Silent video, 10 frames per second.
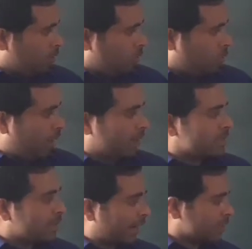where the
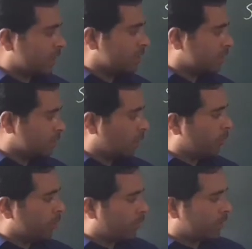sex is
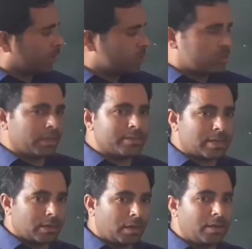determined by these genes
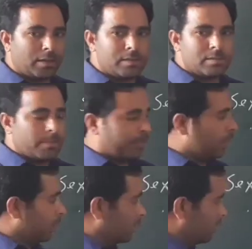and alleles,
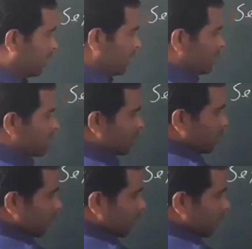this